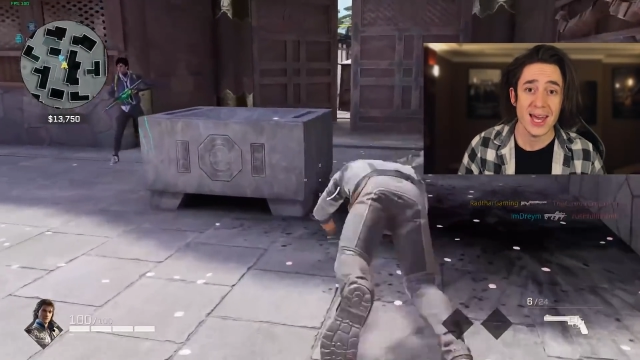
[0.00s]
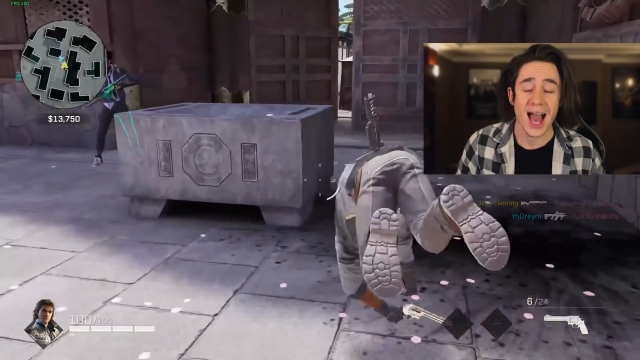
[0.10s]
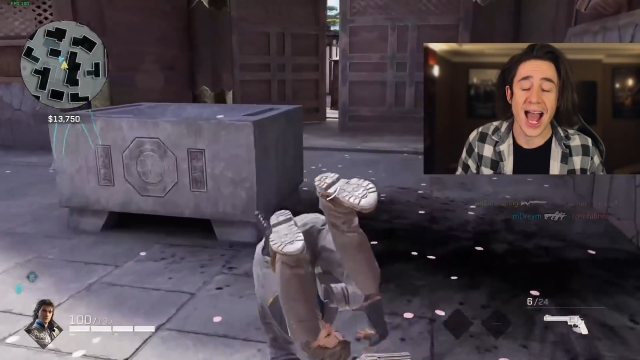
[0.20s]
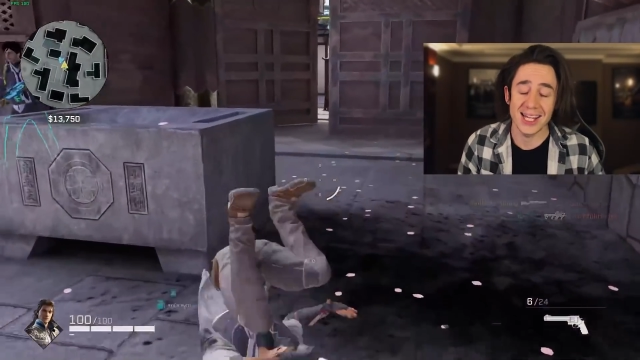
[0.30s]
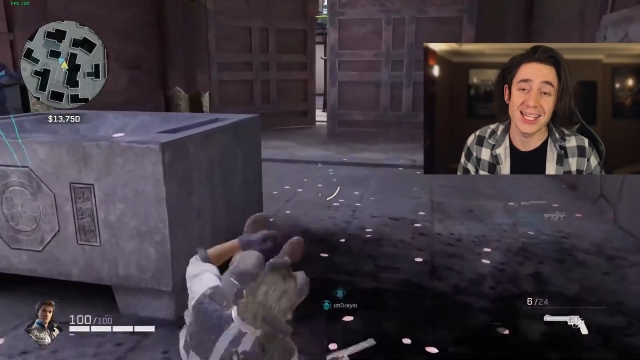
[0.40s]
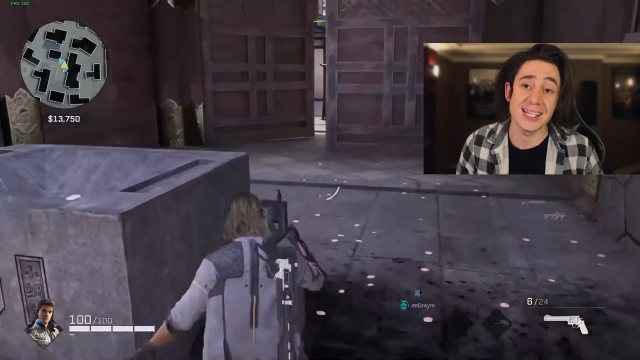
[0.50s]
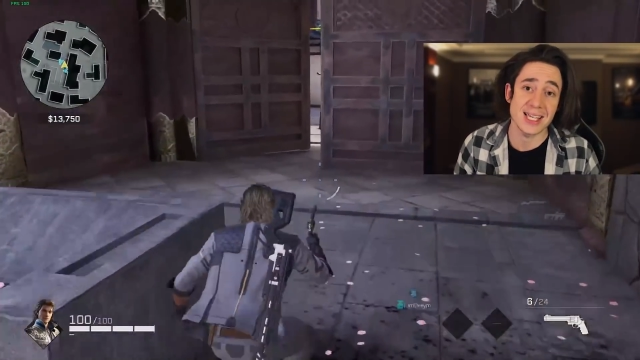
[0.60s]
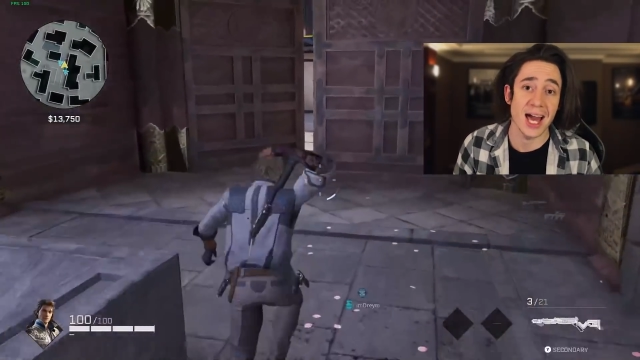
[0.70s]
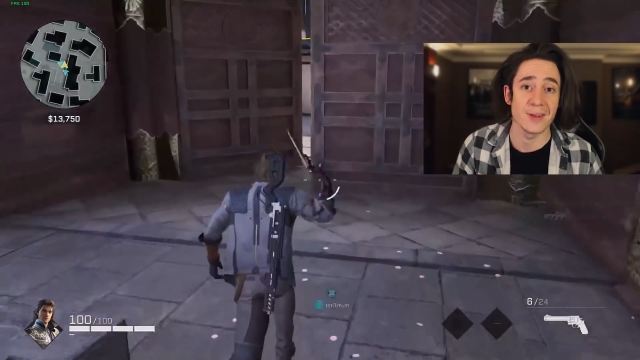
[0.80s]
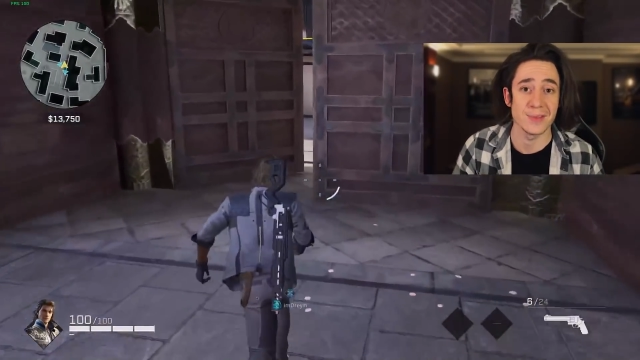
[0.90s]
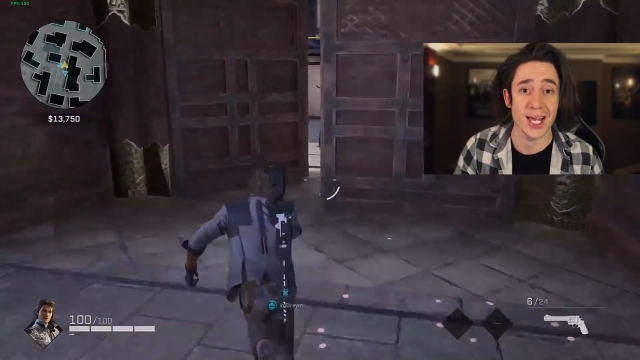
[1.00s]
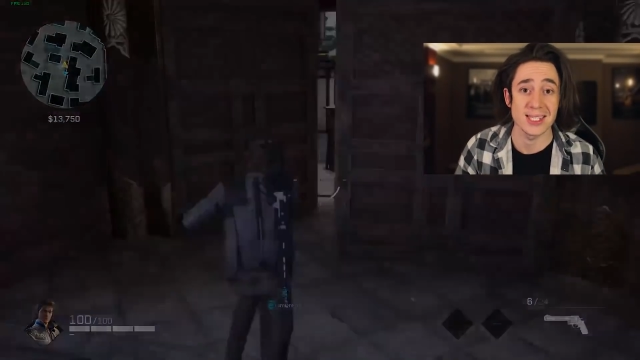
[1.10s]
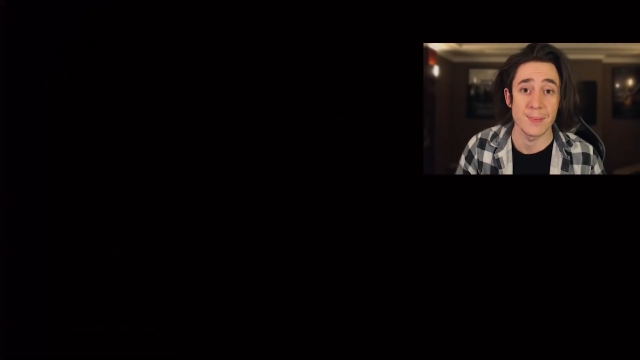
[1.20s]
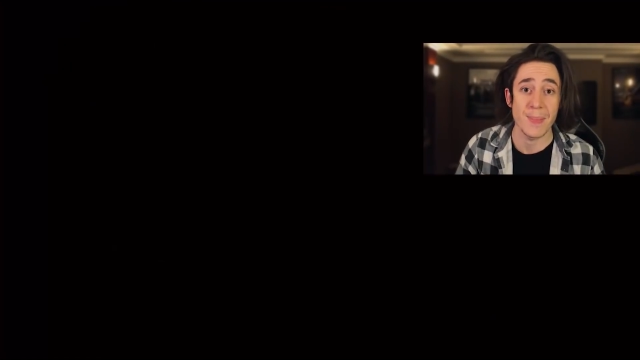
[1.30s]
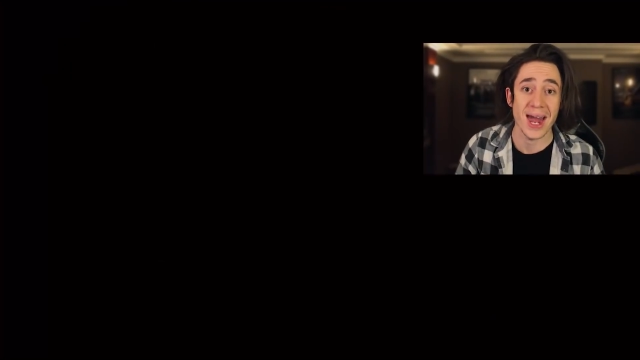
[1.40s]
I think it's kind of nice
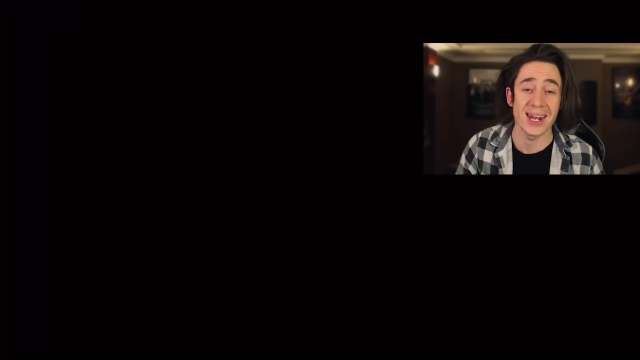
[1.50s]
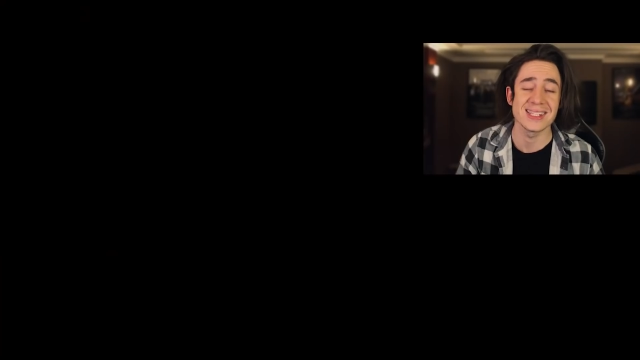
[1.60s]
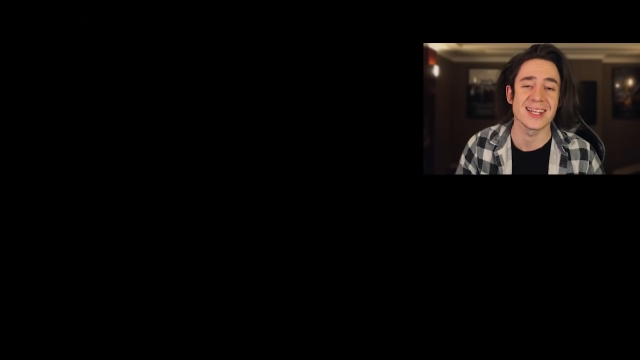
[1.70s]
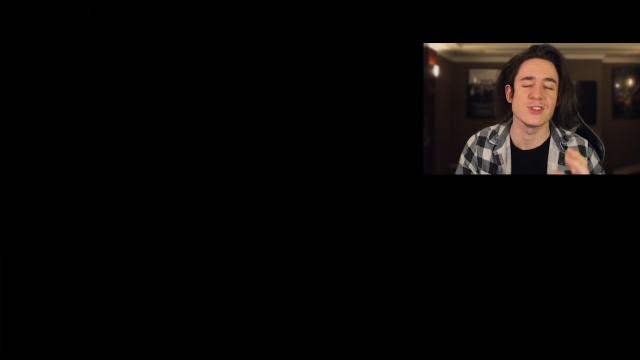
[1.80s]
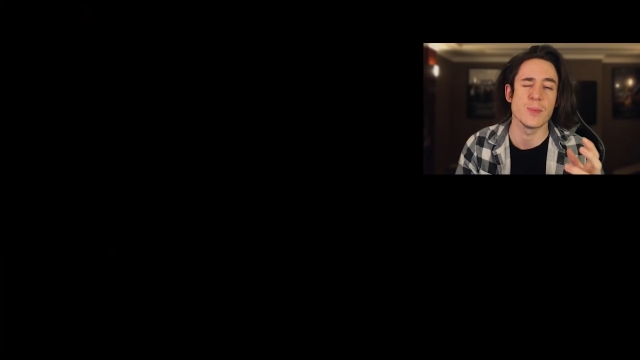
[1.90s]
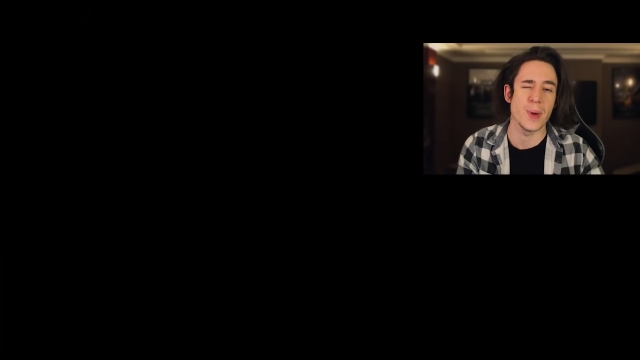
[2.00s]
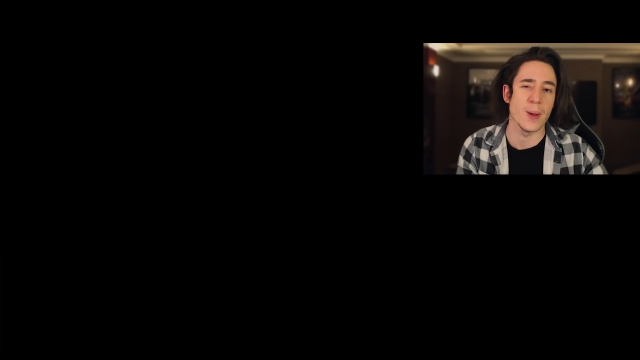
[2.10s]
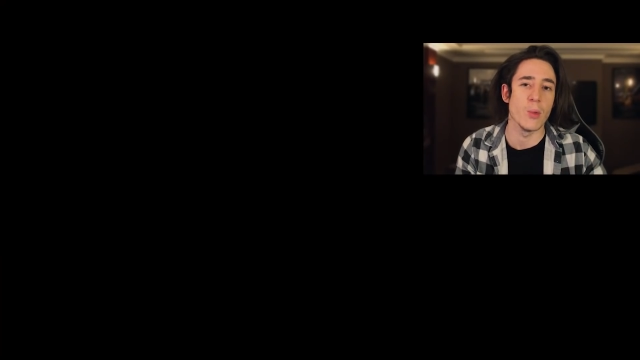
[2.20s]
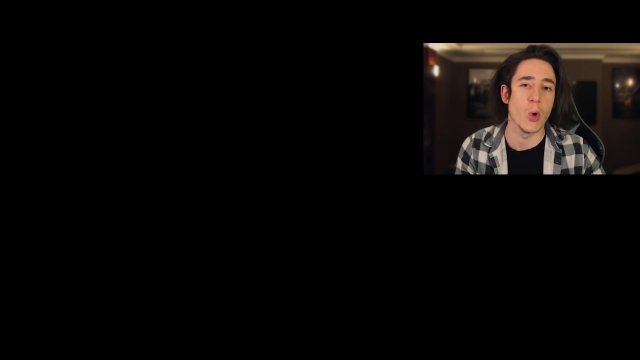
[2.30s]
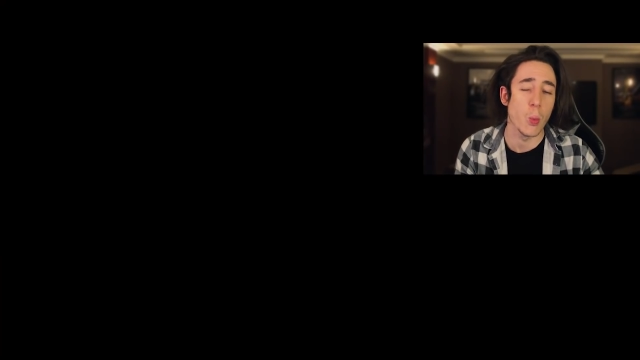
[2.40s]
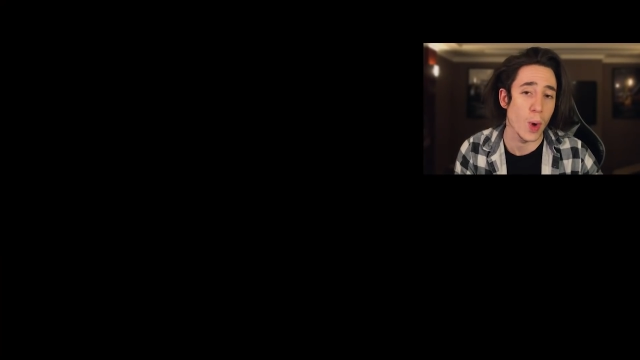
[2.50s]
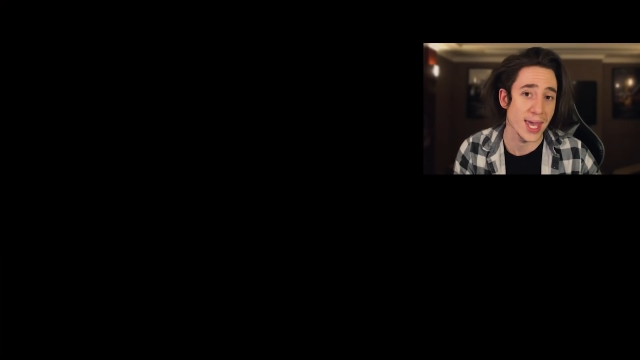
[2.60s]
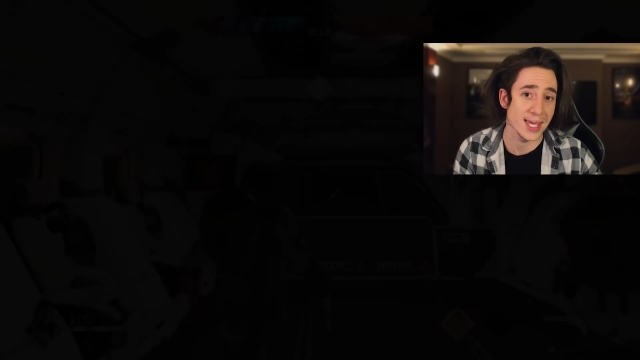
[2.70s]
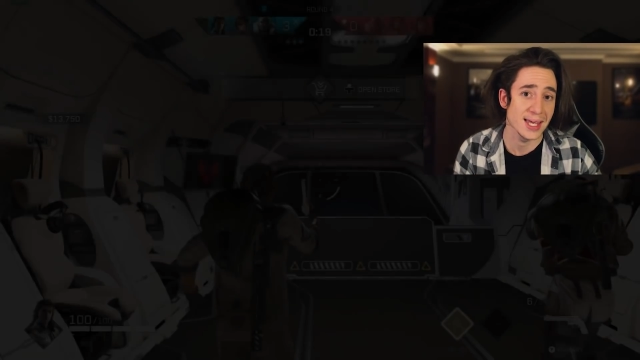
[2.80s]
and balanced. It gives a bit more weight